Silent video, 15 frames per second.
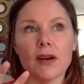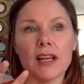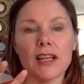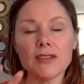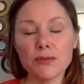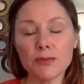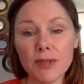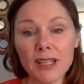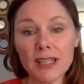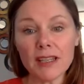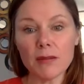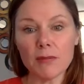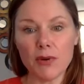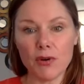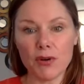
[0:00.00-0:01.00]
it's really
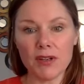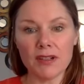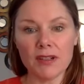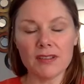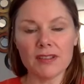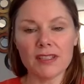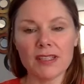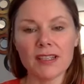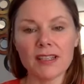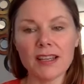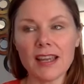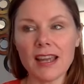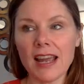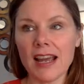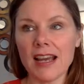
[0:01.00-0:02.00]
important
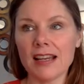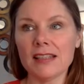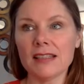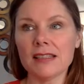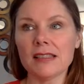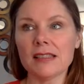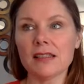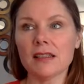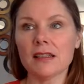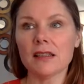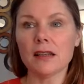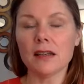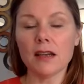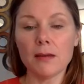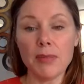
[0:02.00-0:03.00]
as
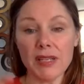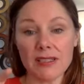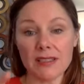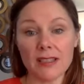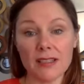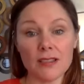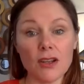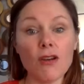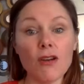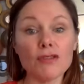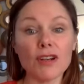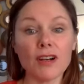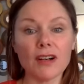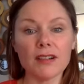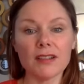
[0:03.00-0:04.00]
a business
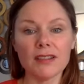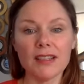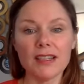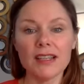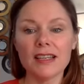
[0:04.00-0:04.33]
owner